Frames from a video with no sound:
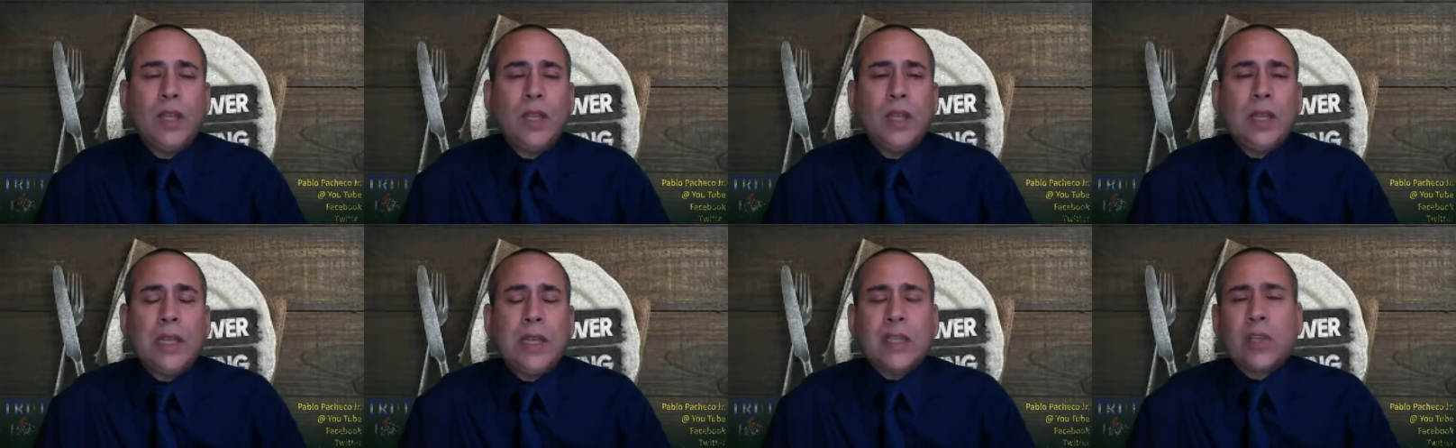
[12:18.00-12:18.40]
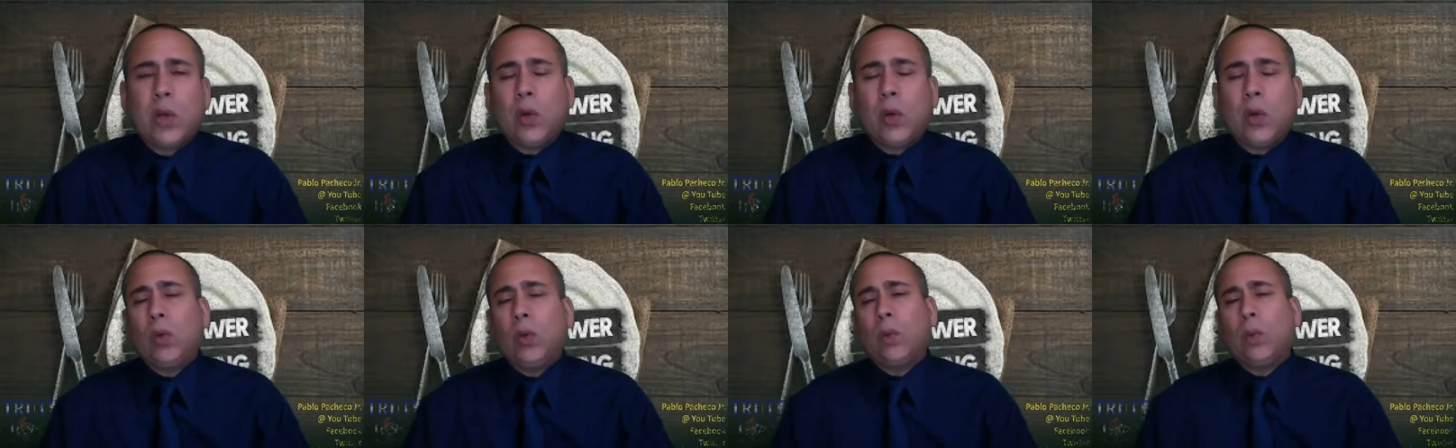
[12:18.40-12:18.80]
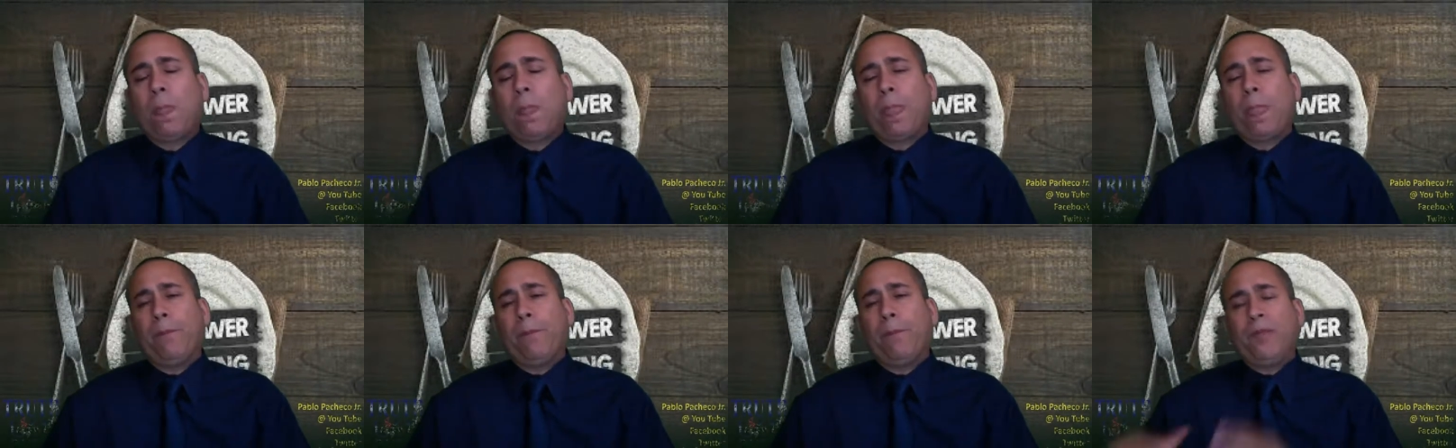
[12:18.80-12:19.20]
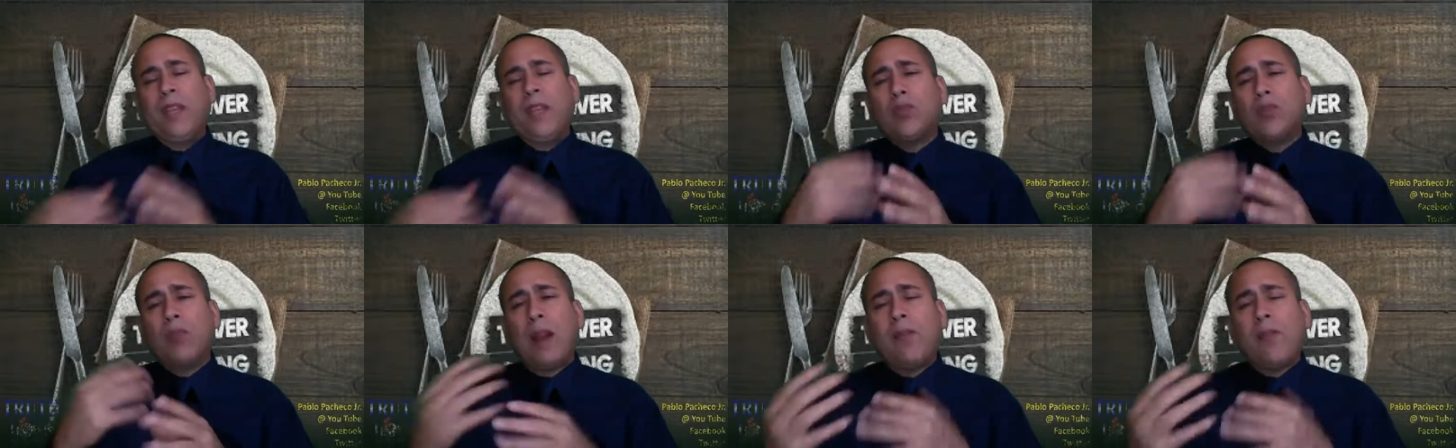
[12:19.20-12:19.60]
So,
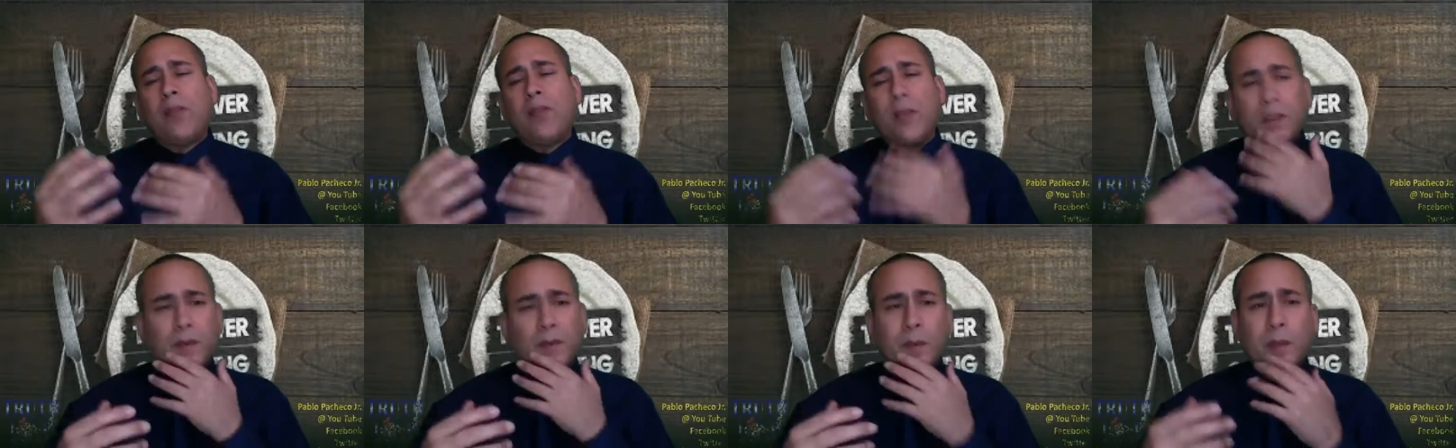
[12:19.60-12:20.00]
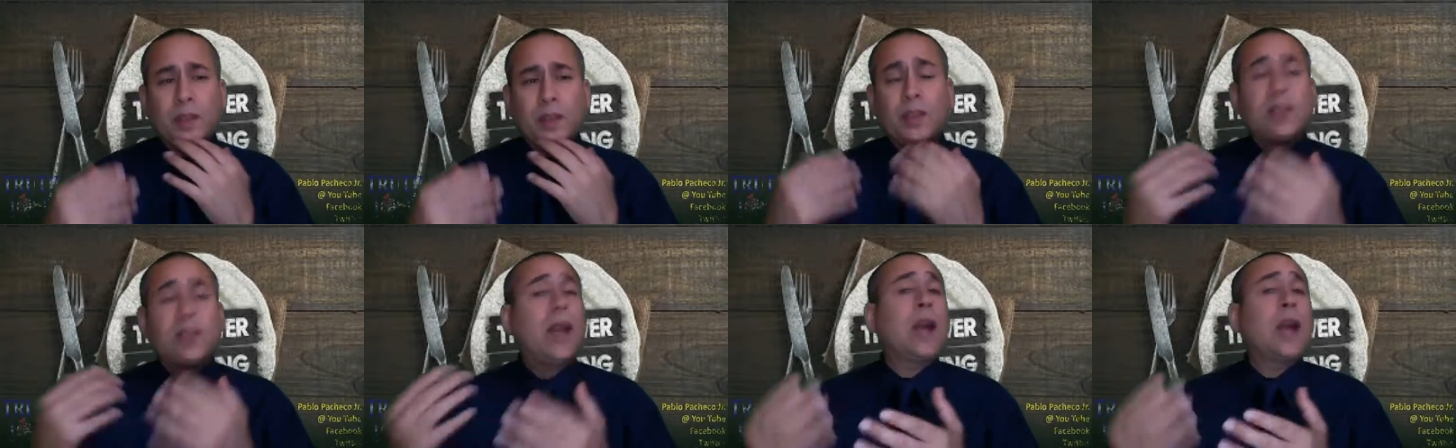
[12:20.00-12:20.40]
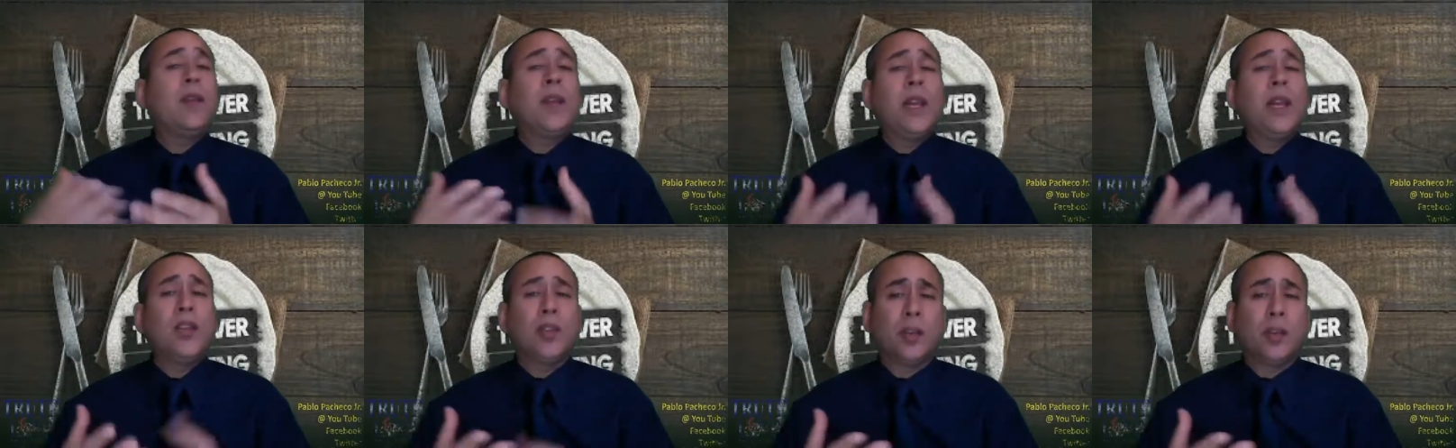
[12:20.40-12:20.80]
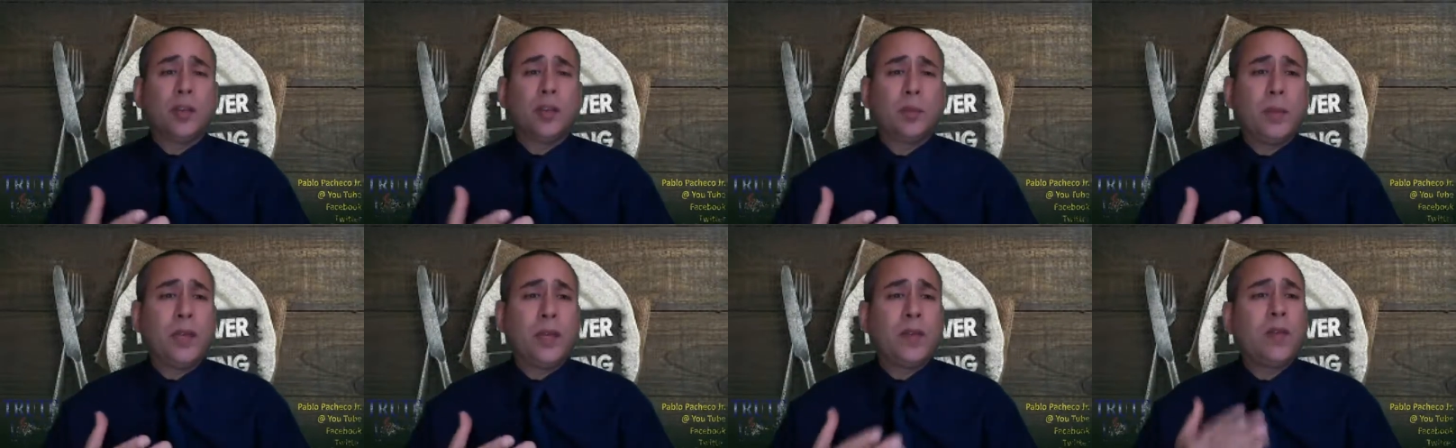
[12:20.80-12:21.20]
this reference from the Desire of Ages,
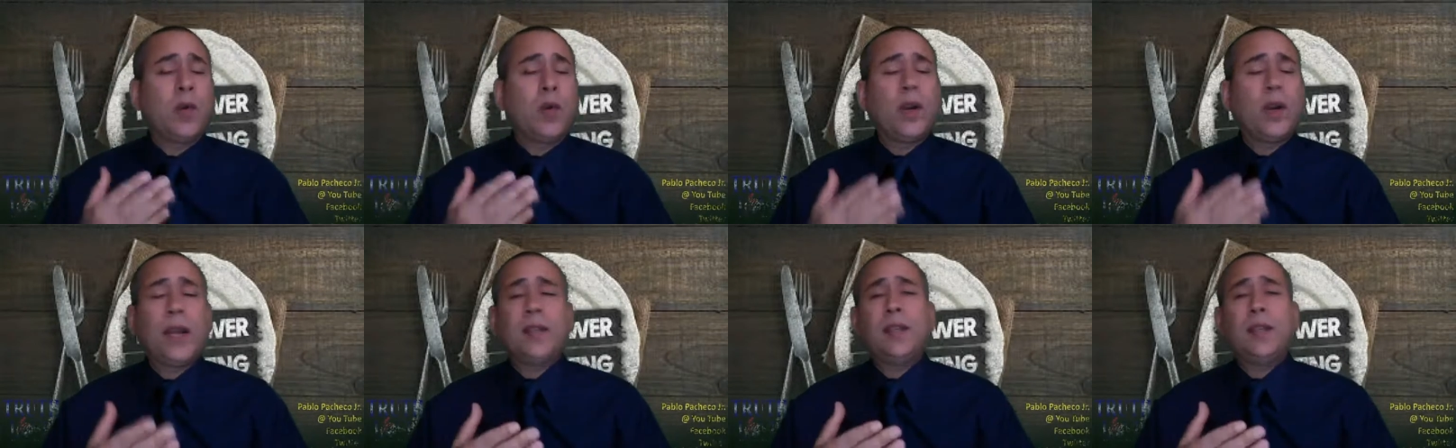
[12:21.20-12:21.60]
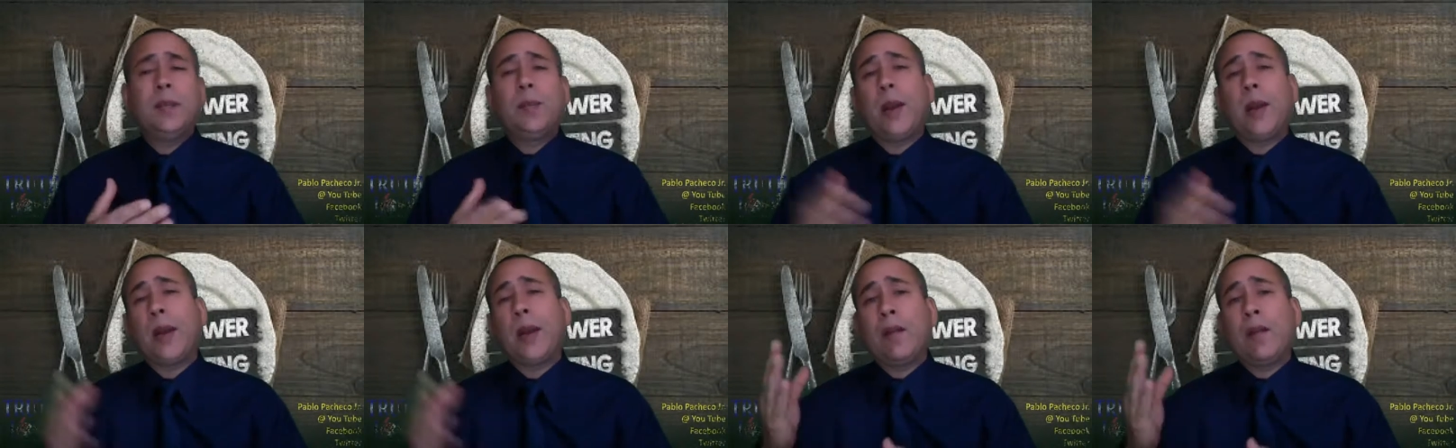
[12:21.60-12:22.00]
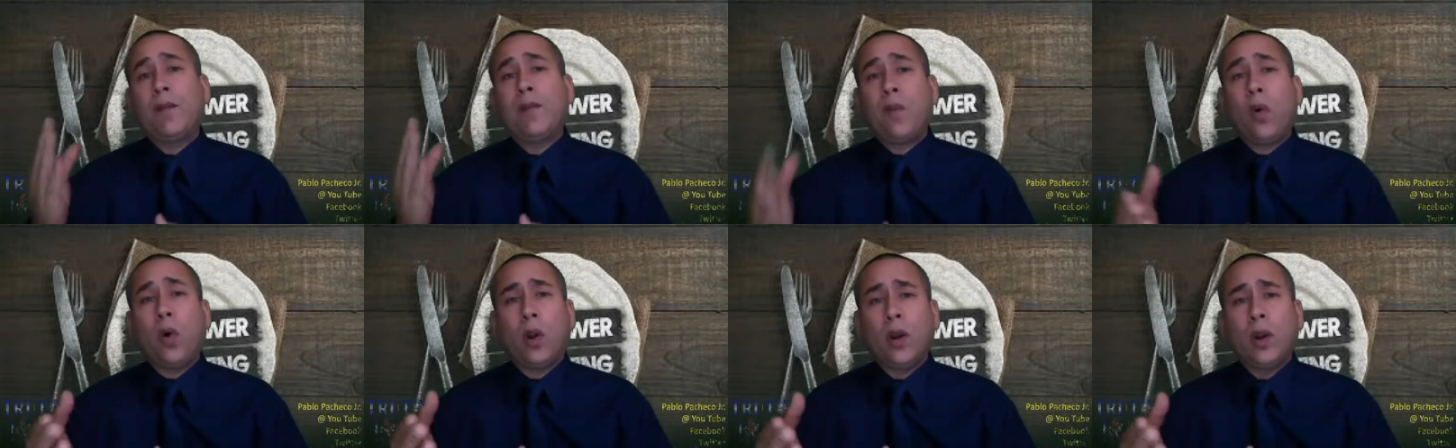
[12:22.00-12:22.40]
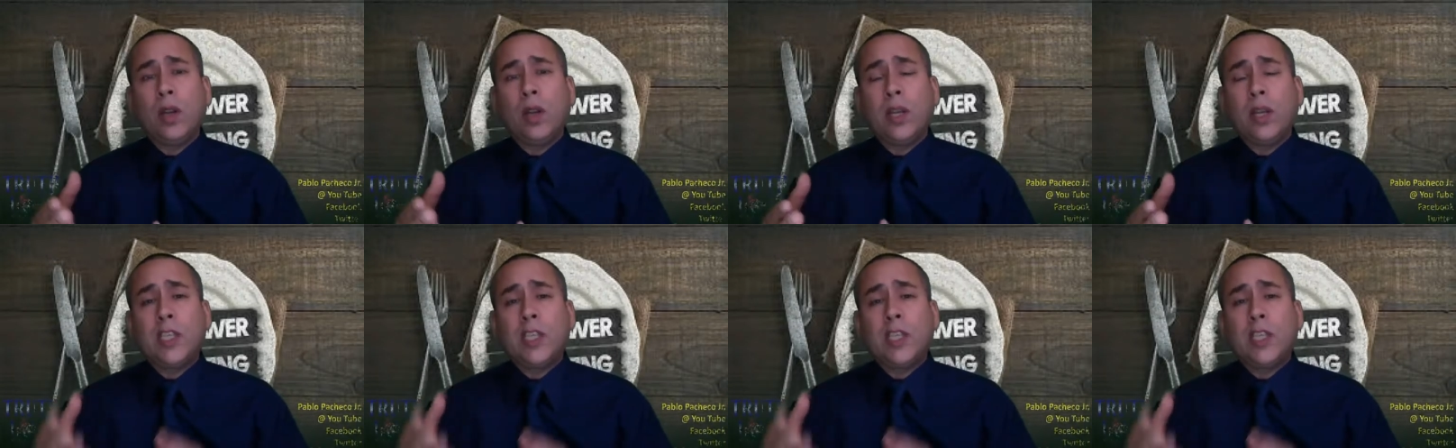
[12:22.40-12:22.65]
page 419, paragraph 4,